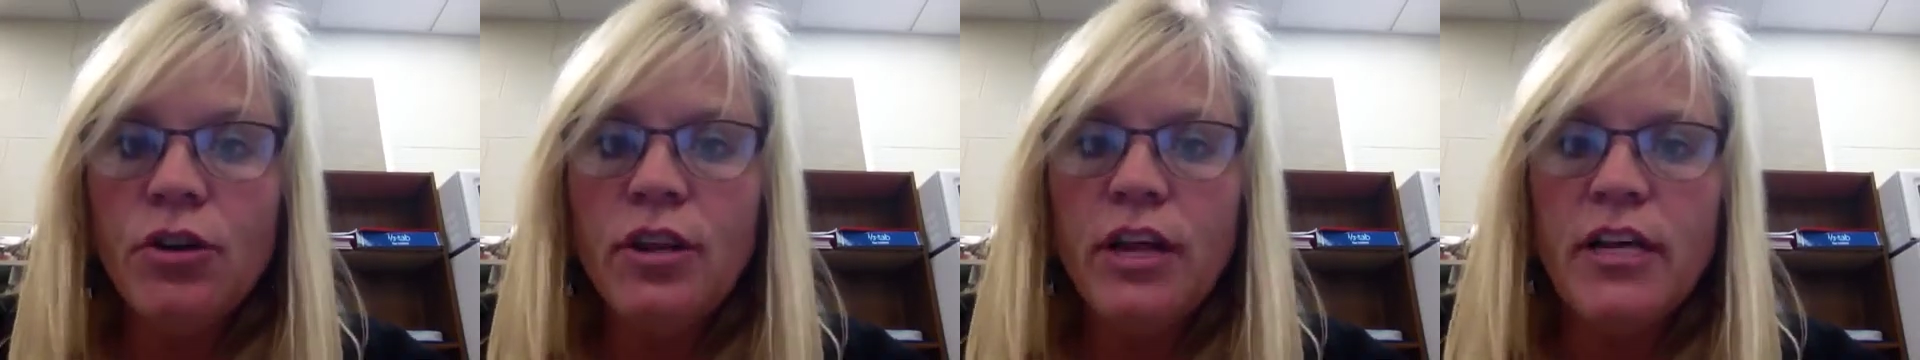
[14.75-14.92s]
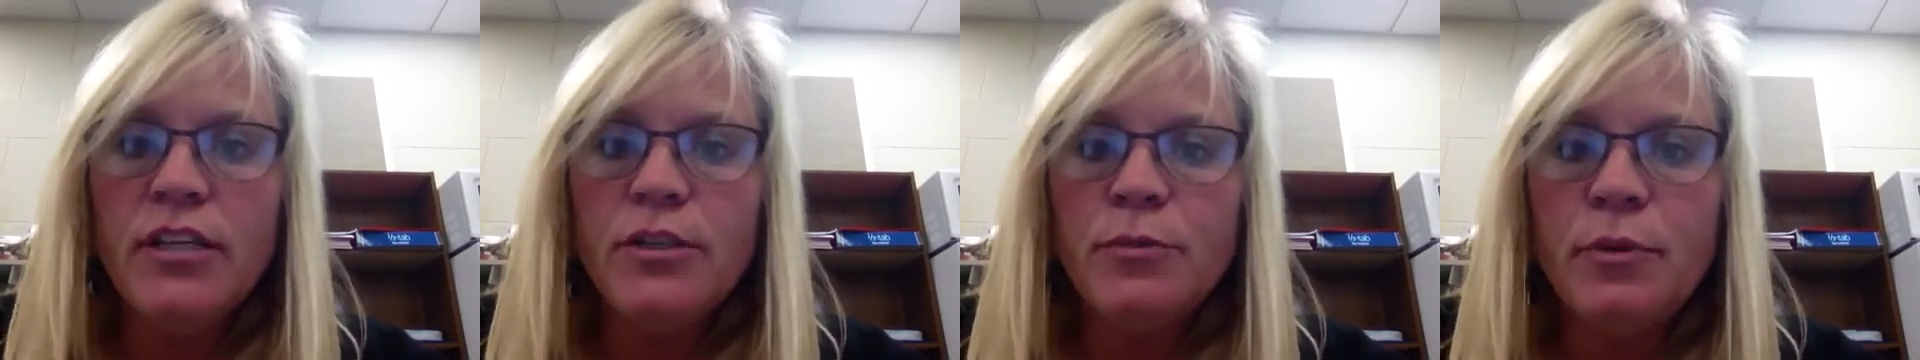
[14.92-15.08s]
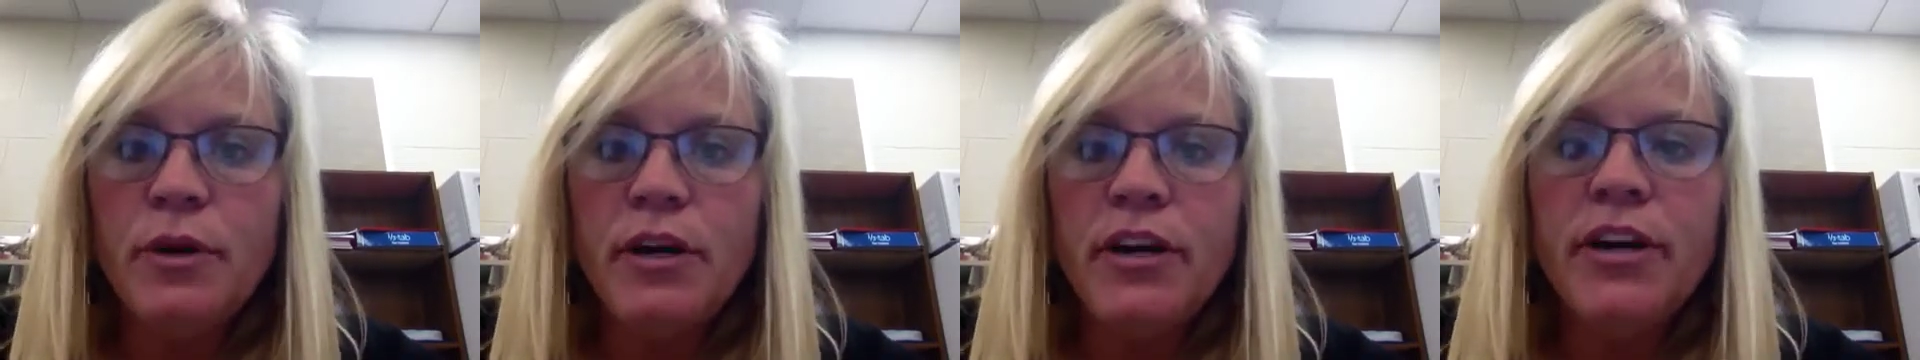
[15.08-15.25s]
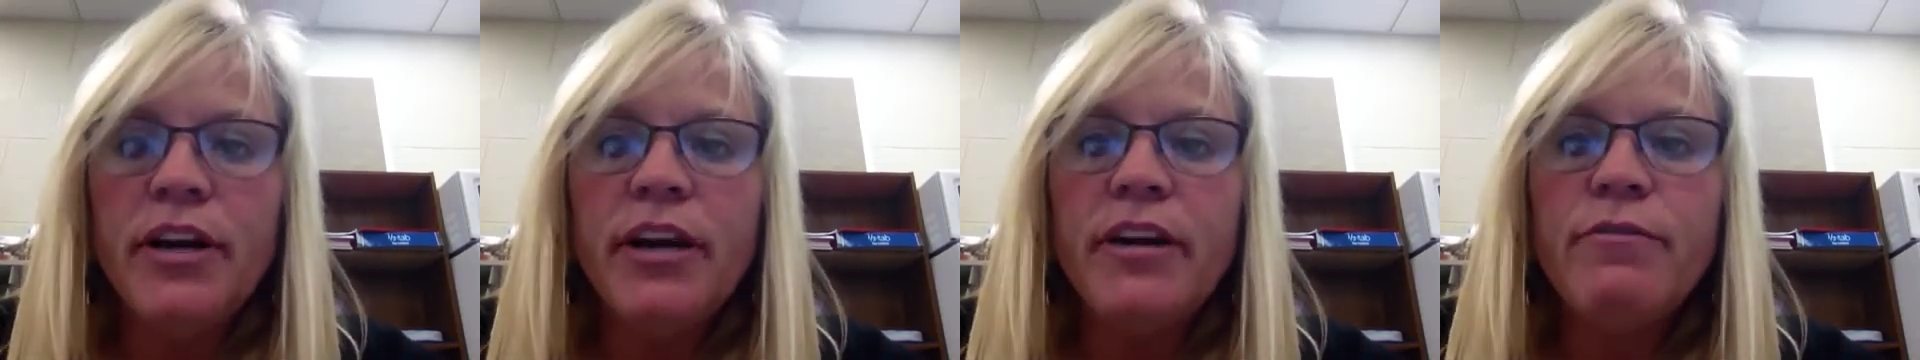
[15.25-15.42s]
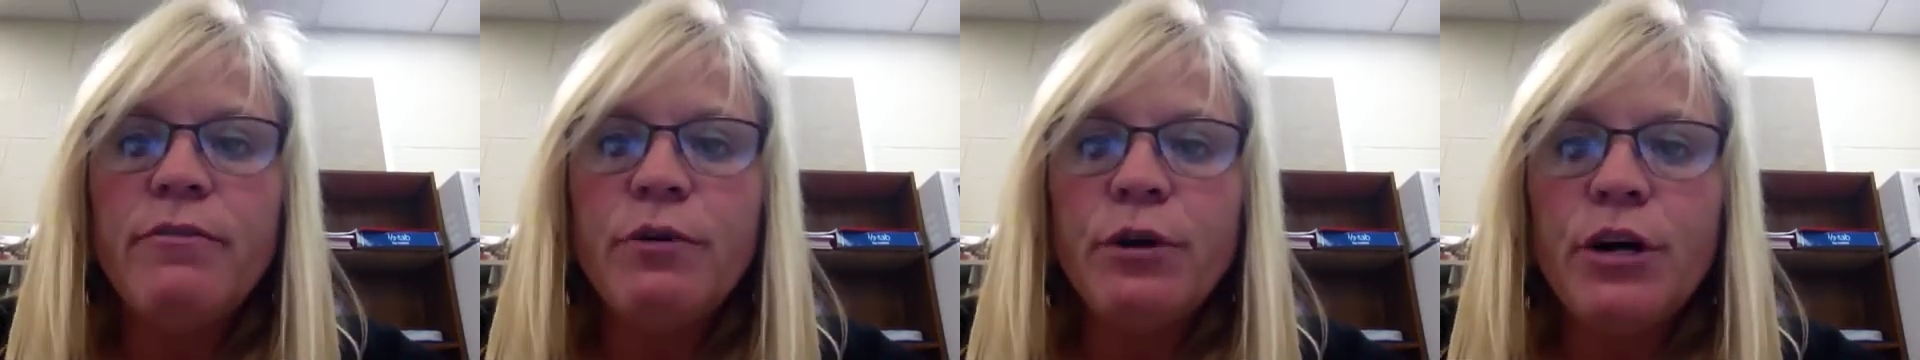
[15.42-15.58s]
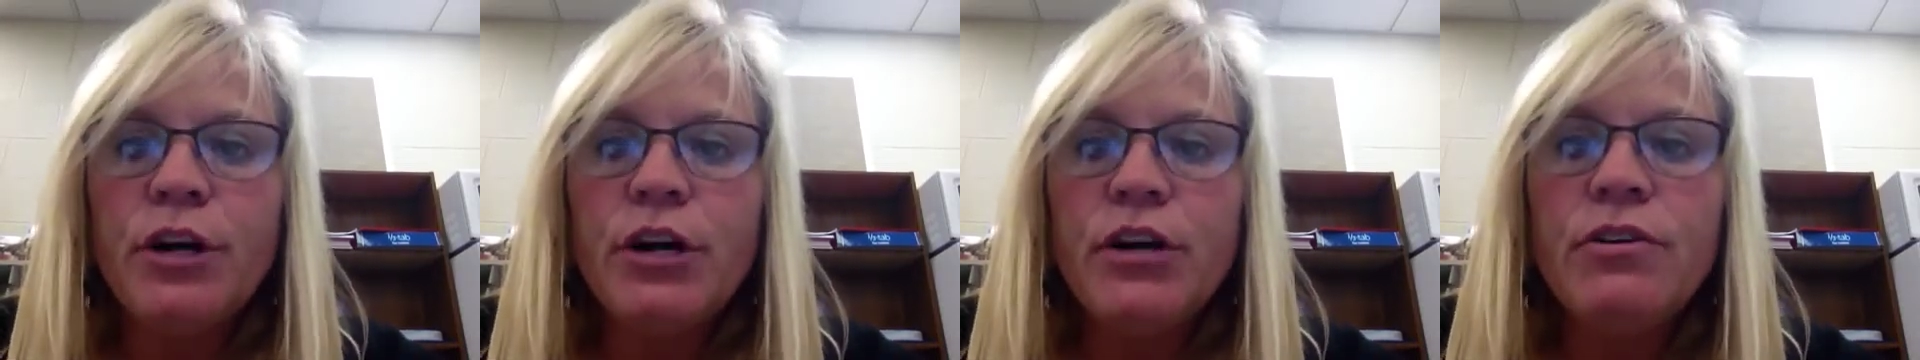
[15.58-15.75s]
class period
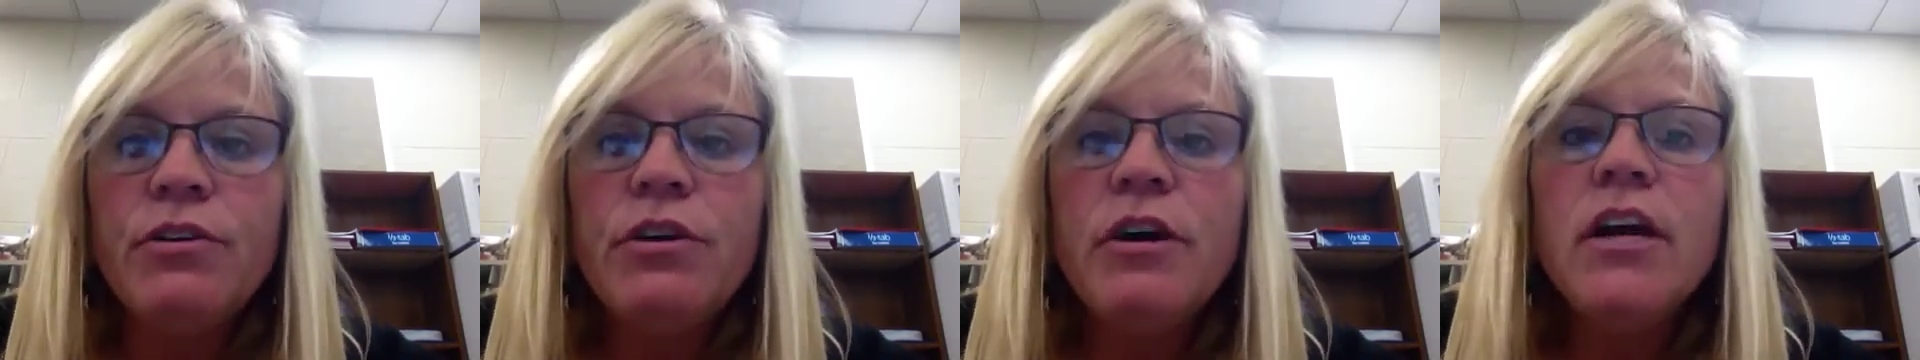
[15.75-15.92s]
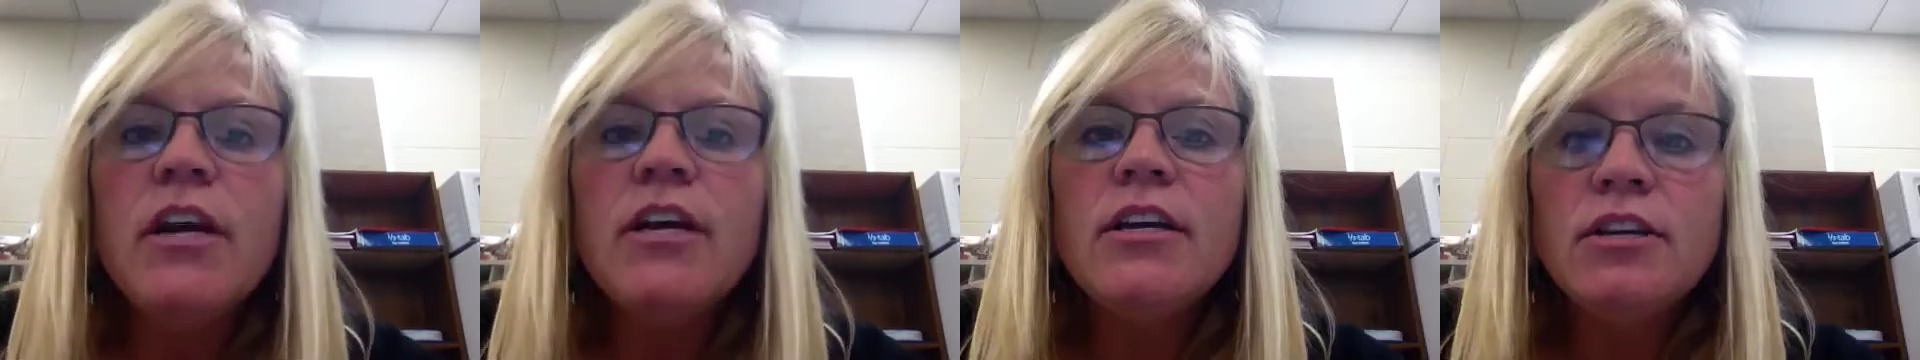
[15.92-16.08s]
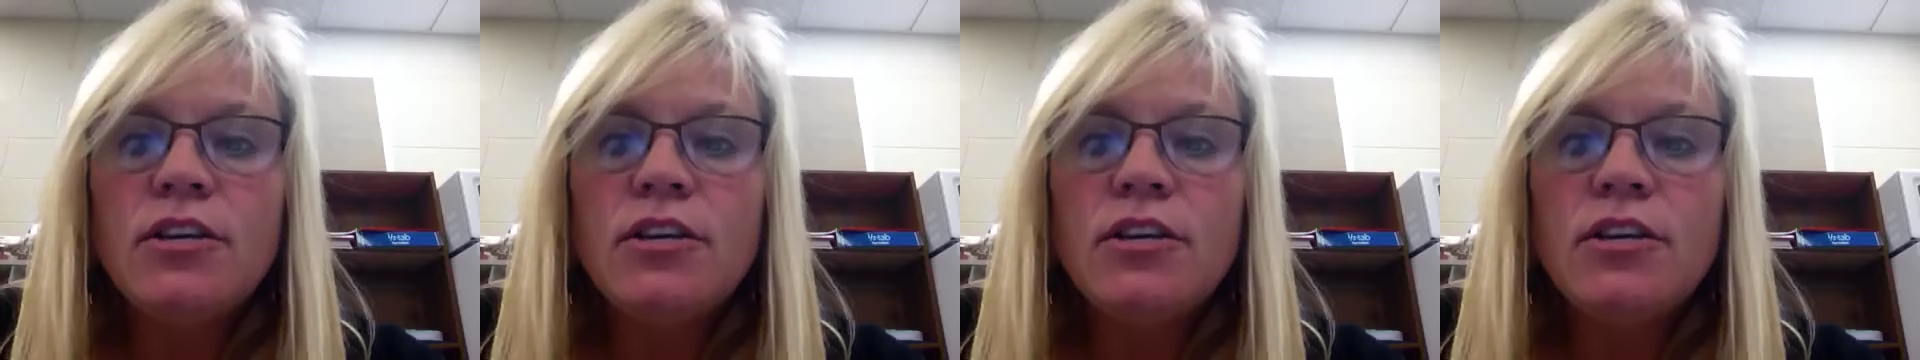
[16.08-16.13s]
for you,